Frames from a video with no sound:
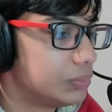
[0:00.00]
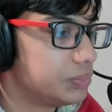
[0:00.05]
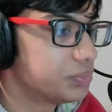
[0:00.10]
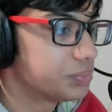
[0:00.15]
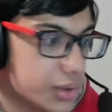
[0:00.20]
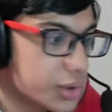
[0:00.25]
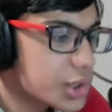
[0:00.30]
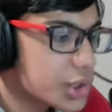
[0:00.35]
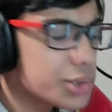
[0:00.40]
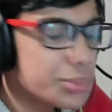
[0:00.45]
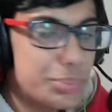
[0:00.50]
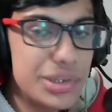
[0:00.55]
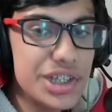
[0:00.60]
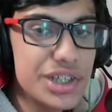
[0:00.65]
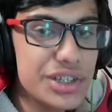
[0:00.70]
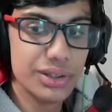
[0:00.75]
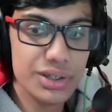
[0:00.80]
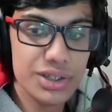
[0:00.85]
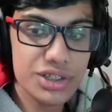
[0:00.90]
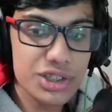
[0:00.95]
Good
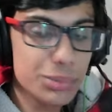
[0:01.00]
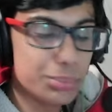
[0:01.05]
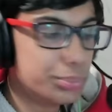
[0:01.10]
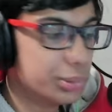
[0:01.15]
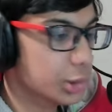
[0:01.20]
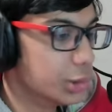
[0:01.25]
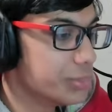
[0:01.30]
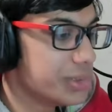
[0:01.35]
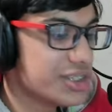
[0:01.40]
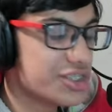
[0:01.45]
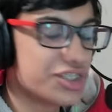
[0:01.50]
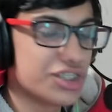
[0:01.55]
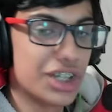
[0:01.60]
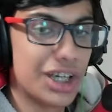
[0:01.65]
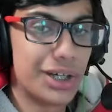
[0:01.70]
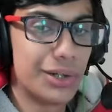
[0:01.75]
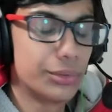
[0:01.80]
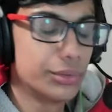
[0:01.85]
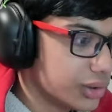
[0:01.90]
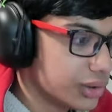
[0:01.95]
beat, it's a booming
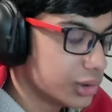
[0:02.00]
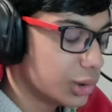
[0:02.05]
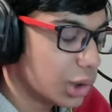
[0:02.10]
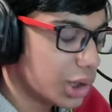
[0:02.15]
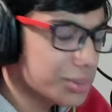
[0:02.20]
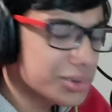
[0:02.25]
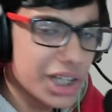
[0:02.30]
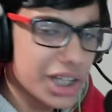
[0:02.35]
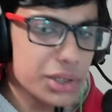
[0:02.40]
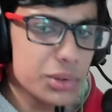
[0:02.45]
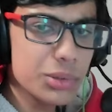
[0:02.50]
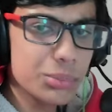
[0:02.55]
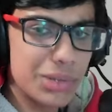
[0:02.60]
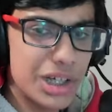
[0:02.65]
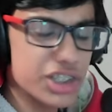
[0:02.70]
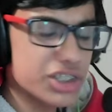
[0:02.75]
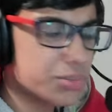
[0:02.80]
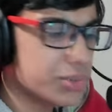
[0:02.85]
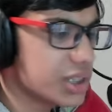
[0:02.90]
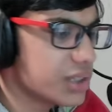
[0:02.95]
sound. The orb kind of
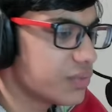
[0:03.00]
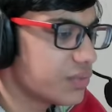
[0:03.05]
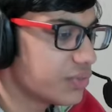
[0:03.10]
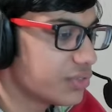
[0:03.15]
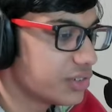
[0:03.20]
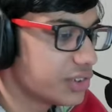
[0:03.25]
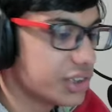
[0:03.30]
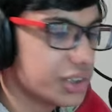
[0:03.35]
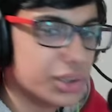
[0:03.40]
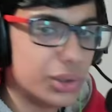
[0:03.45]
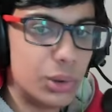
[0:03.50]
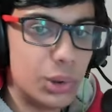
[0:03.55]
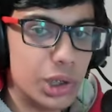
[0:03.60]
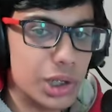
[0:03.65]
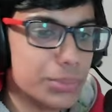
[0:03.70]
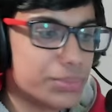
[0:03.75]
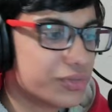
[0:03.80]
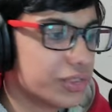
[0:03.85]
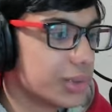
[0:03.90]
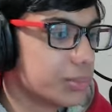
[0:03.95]
reminds me of the
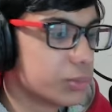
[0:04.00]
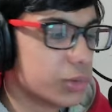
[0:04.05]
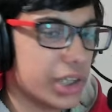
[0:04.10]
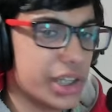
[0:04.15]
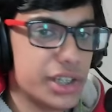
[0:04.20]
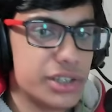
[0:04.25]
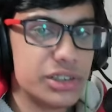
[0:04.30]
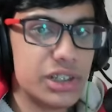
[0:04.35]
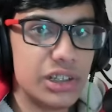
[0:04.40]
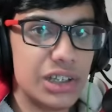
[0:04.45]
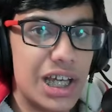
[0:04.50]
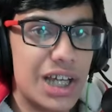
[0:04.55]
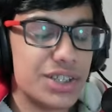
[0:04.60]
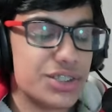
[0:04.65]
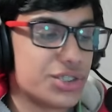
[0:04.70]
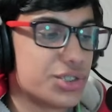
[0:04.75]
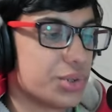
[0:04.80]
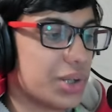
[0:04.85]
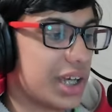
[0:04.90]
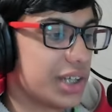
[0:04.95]
orb from Raya the
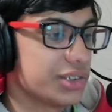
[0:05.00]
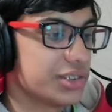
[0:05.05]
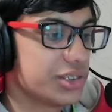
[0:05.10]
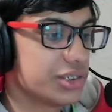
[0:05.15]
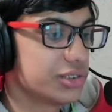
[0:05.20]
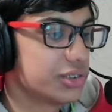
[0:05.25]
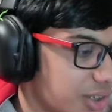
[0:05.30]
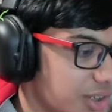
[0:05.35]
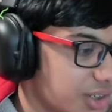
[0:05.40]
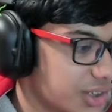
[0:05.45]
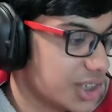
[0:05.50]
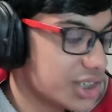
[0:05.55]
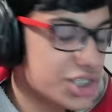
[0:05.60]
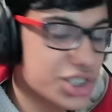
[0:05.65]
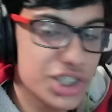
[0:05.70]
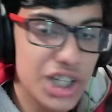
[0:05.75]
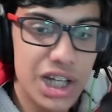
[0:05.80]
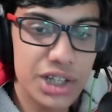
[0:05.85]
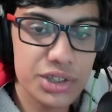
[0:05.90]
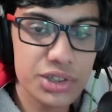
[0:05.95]
Last Dragon. It gets
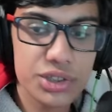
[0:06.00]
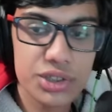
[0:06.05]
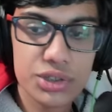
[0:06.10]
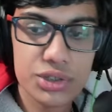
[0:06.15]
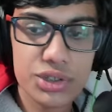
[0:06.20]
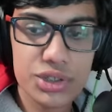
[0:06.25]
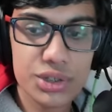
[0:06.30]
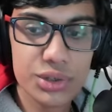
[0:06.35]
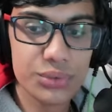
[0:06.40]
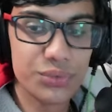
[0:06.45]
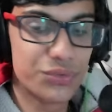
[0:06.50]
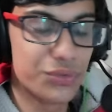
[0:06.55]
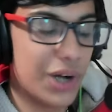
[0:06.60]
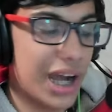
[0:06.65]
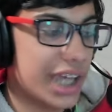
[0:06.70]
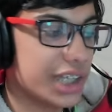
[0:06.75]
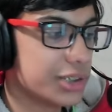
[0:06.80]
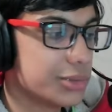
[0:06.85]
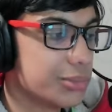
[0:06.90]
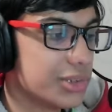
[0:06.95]
shattered into
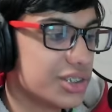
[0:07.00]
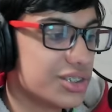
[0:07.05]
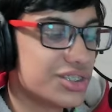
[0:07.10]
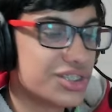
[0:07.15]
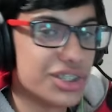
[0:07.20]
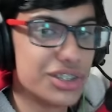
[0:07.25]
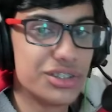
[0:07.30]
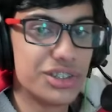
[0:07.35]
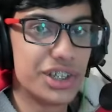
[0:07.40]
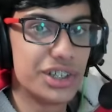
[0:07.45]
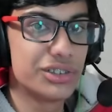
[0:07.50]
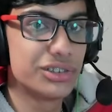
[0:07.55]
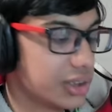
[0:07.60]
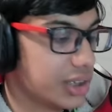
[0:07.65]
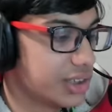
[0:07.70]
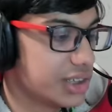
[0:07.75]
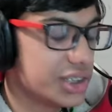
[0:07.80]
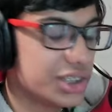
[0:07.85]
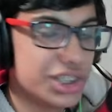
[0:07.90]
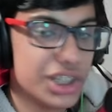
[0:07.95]
fragments and then
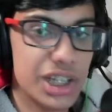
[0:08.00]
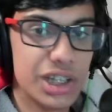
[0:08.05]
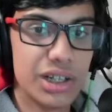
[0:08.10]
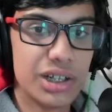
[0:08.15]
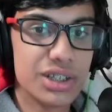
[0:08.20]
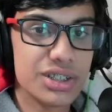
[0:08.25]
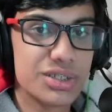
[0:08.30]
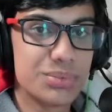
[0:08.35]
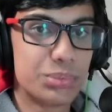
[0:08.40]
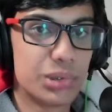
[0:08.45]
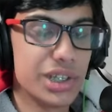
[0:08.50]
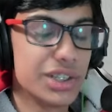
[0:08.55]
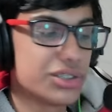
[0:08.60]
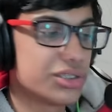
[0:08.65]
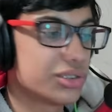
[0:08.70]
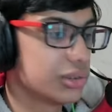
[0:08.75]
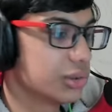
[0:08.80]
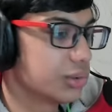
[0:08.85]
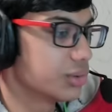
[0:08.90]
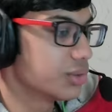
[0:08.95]
chaos breaks
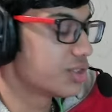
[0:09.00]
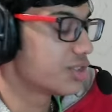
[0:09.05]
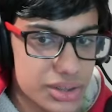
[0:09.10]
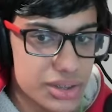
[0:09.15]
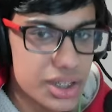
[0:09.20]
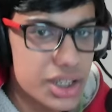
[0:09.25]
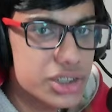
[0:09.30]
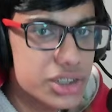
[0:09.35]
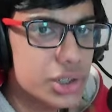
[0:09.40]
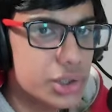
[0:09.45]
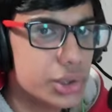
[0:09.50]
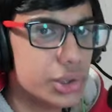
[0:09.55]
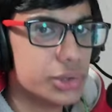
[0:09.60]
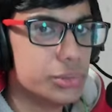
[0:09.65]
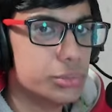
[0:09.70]
loose. It's a good